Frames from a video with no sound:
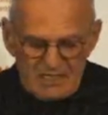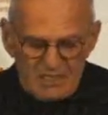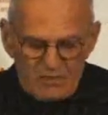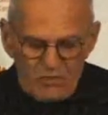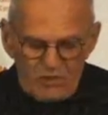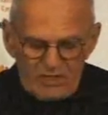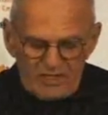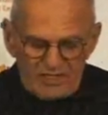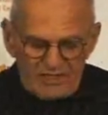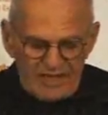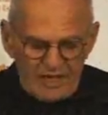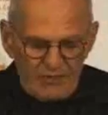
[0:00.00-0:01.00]
Would that
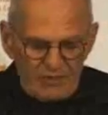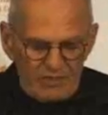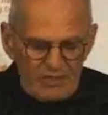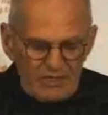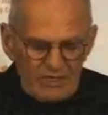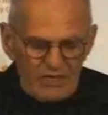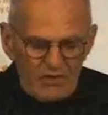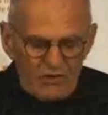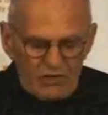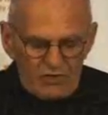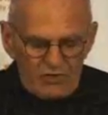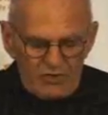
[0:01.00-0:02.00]
they would or
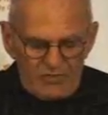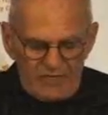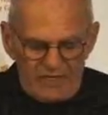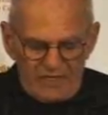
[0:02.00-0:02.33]
could be